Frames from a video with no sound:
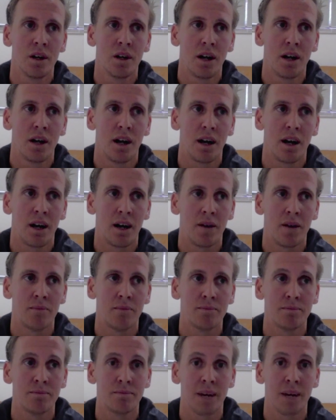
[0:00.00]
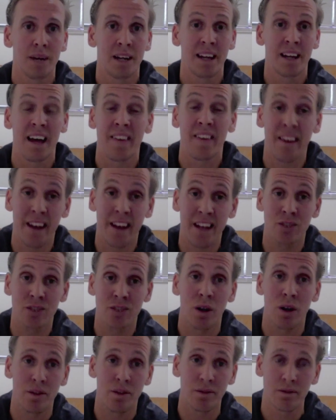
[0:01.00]
and then that's
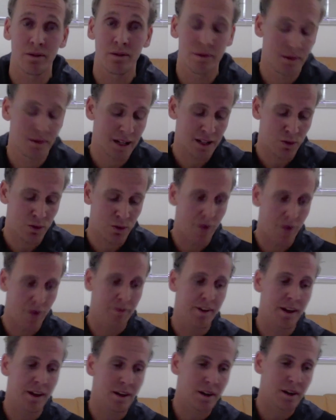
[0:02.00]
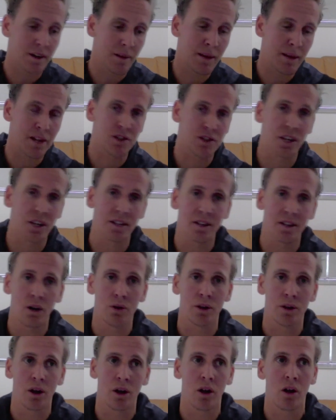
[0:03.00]
one thing about Chantel,
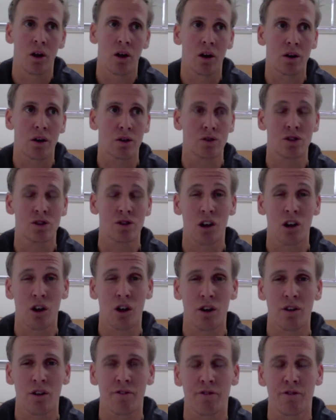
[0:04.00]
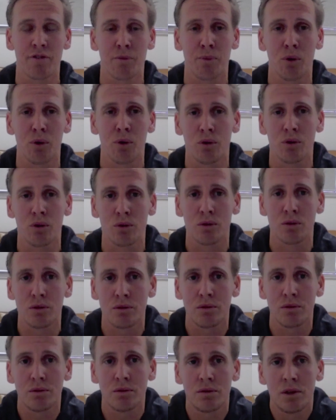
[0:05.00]
you know, like, because a lot of football
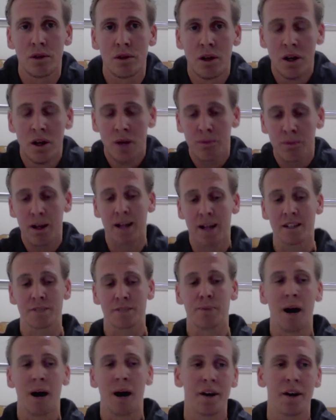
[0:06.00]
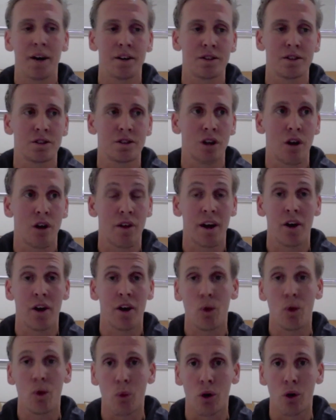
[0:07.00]
players' partners, you know, they
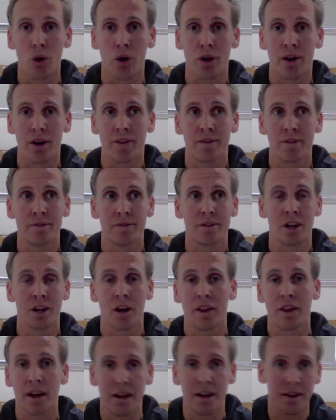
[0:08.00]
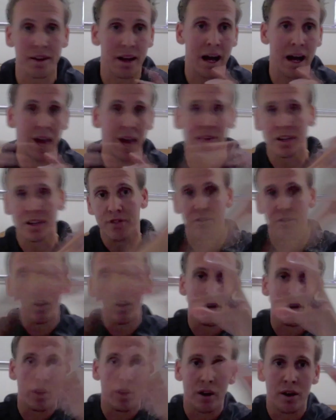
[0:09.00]
don't work, and you know they're having to
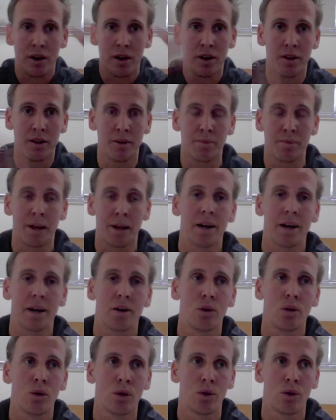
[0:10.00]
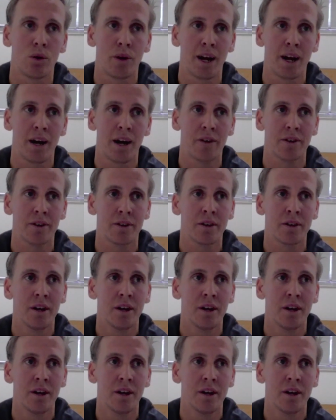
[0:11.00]
follow the player all around, and